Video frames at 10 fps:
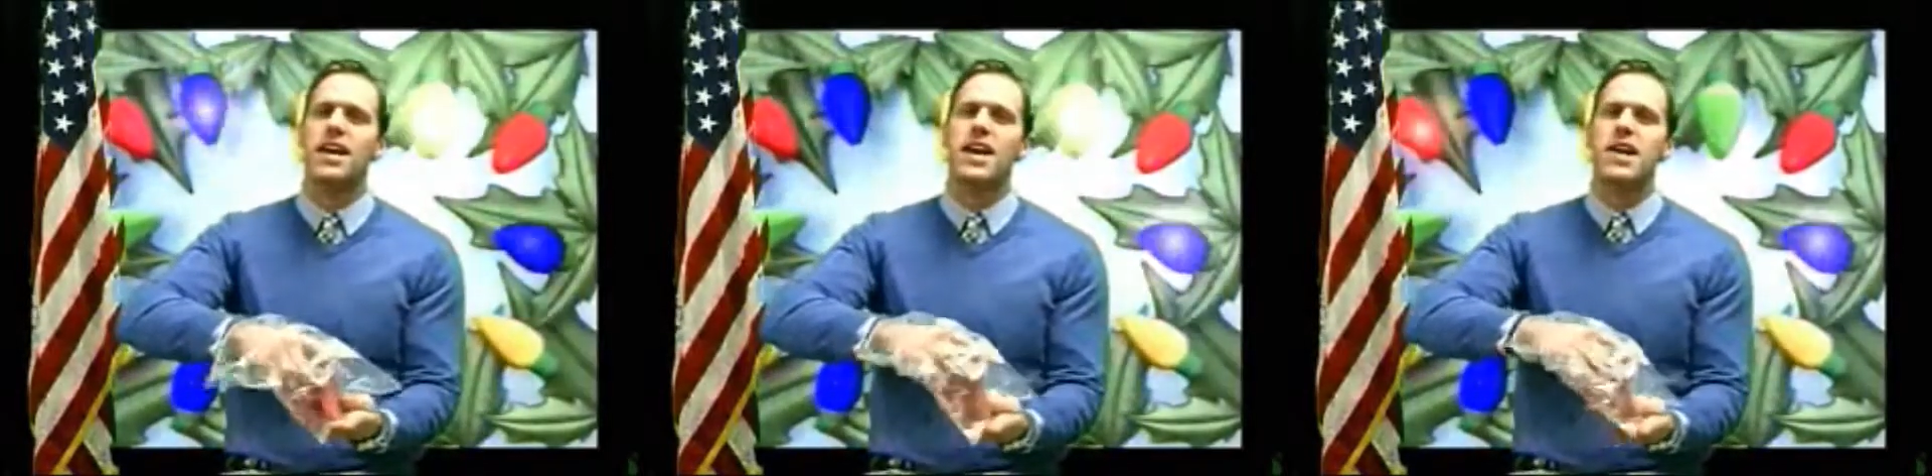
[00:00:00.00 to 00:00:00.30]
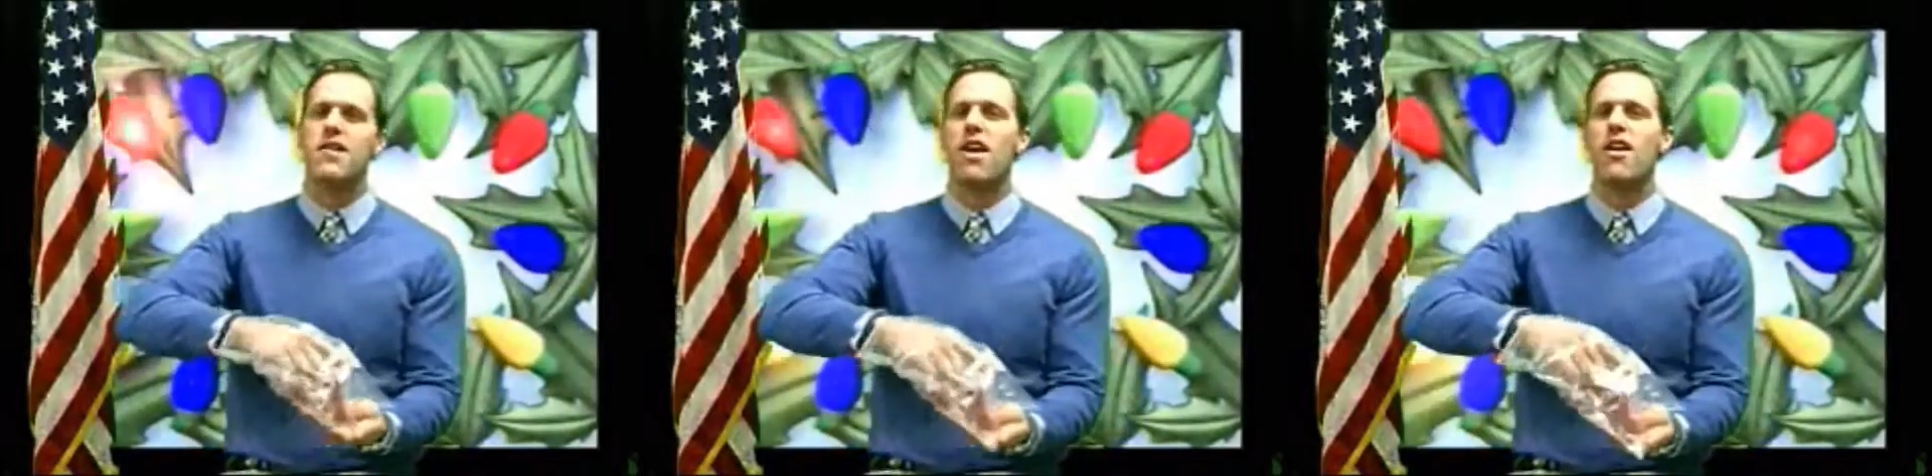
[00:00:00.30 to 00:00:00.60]

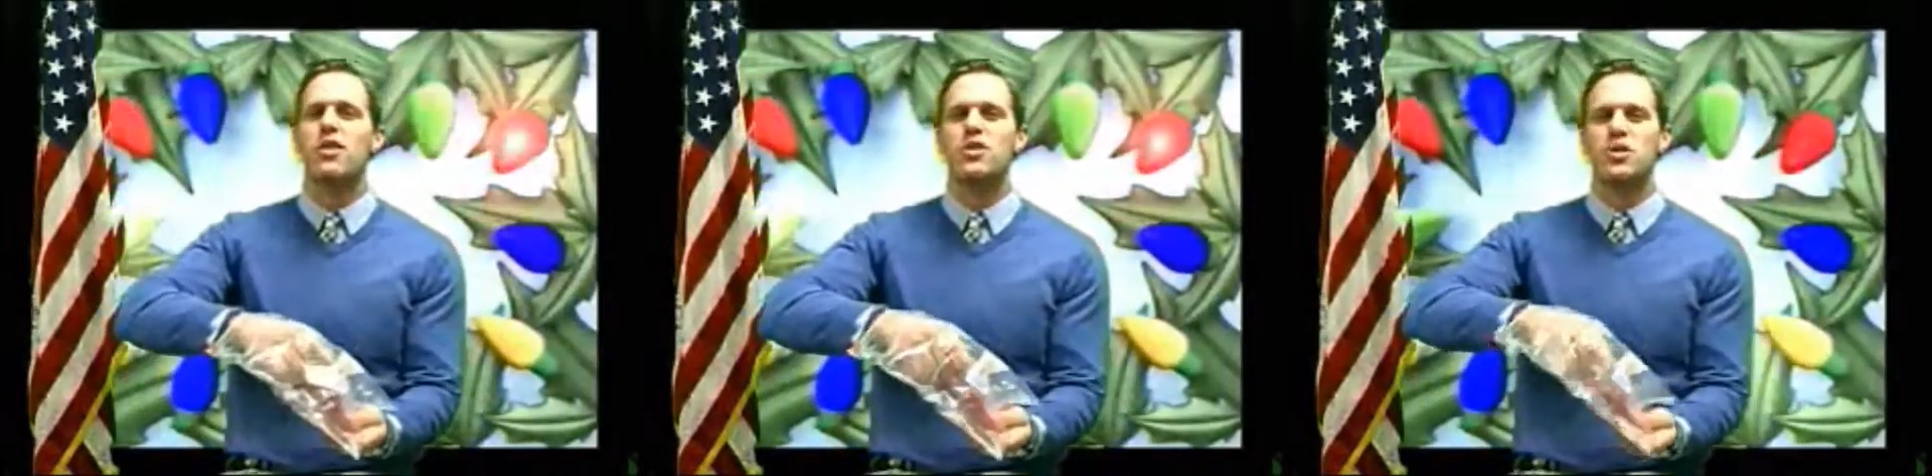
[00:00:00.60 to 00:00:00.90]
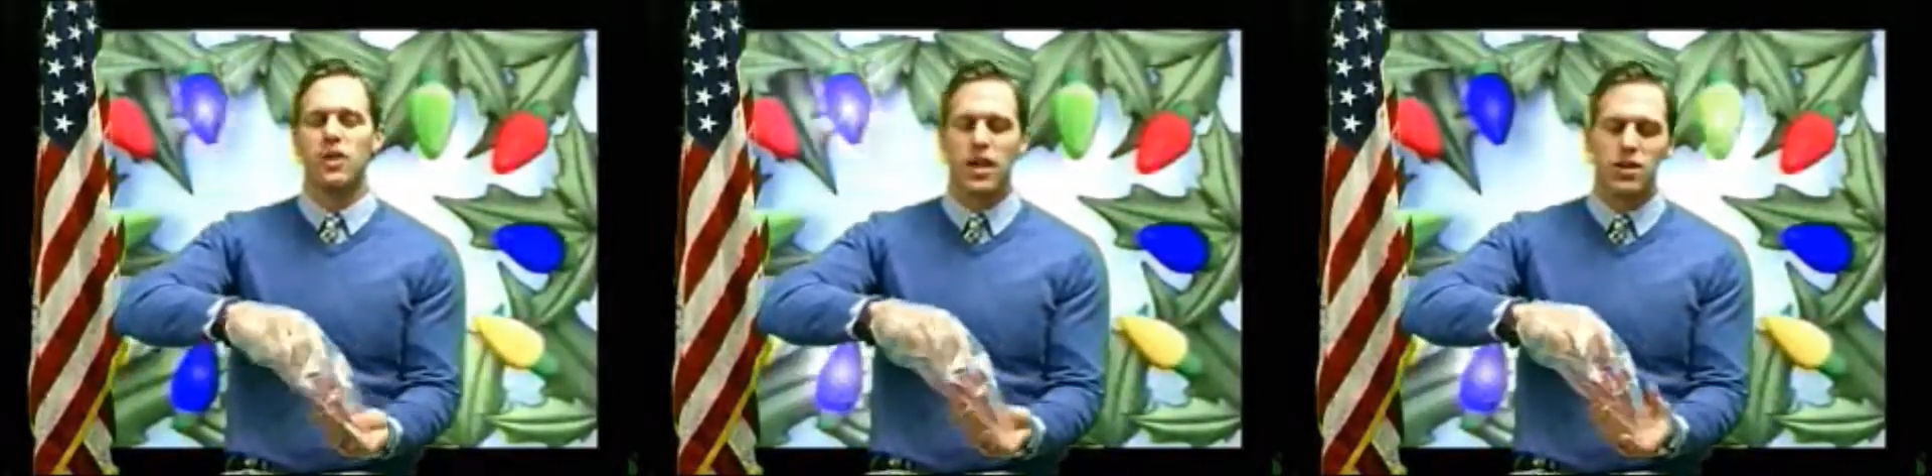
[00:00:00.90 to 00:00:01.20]
Here are our two
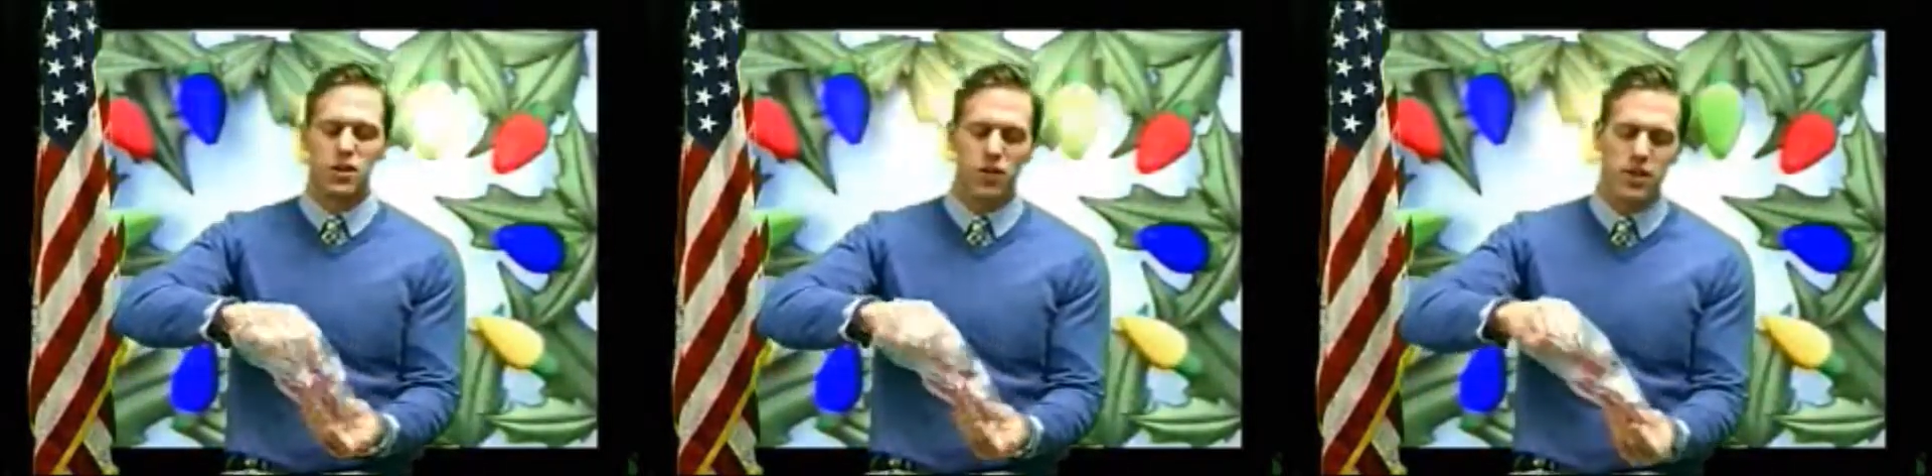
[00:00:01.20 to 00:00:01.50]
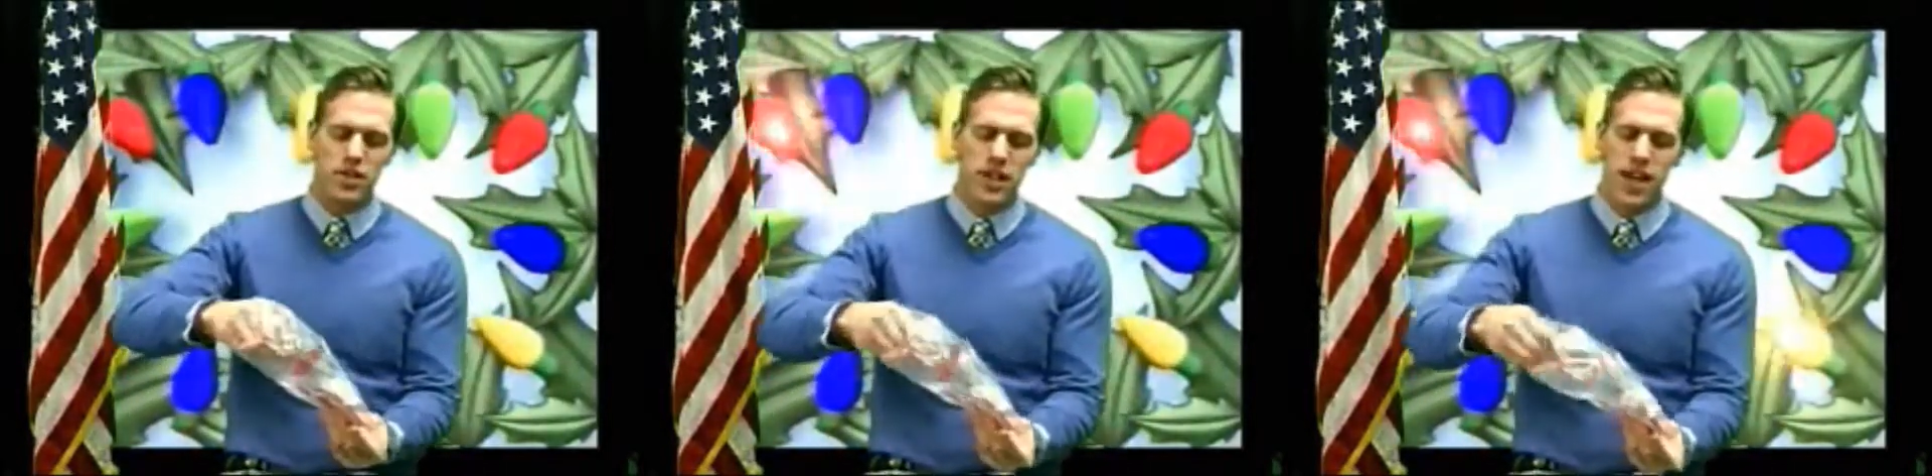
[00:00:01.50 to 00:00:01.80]
letters for
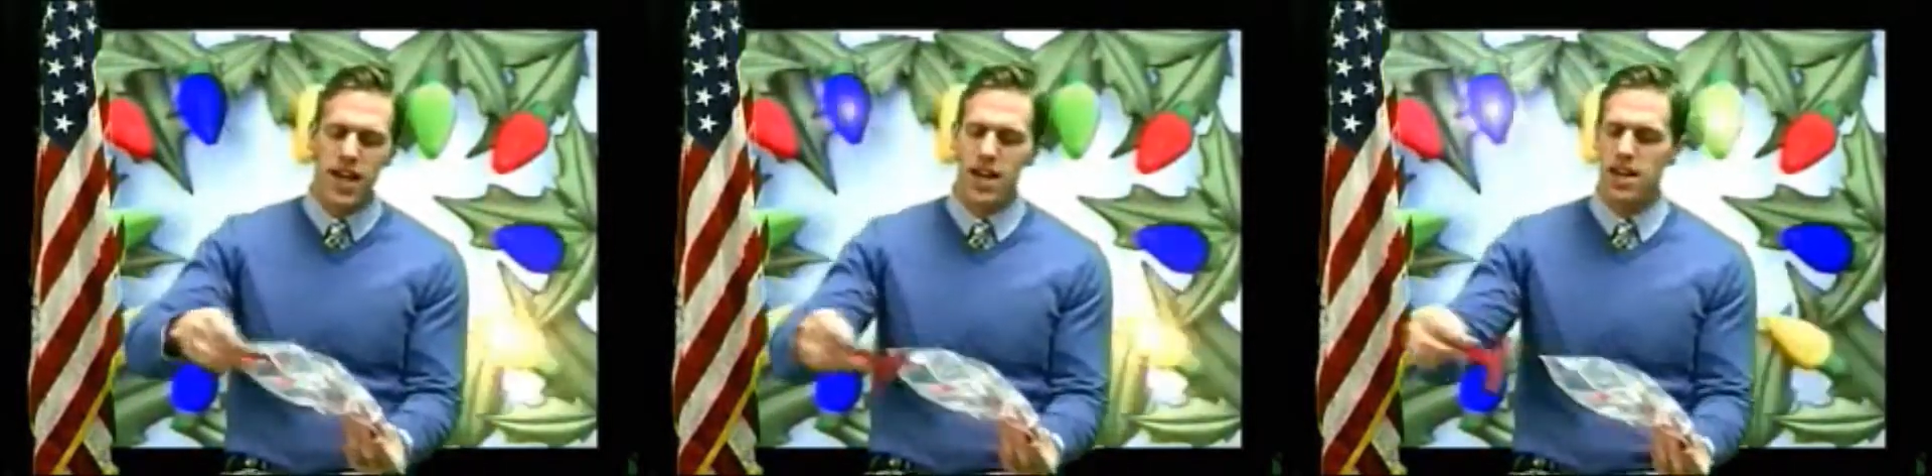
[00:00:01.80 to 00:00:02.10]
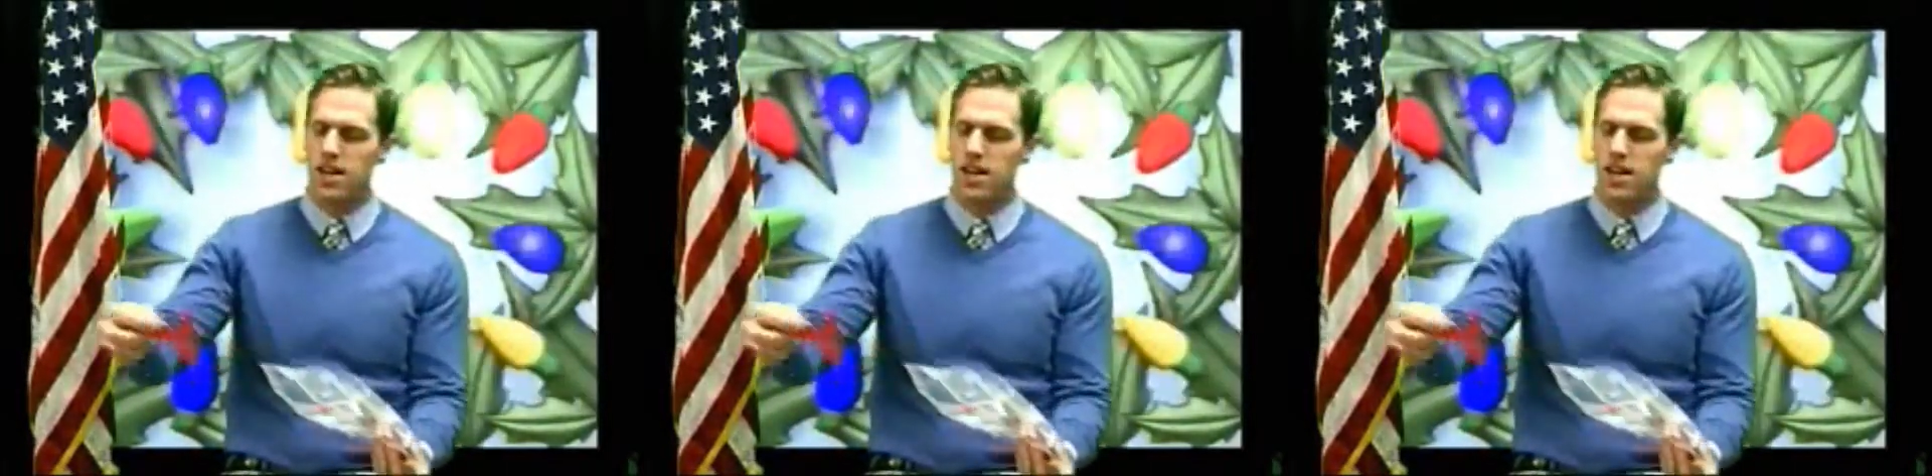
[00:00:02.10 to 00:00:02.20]
today.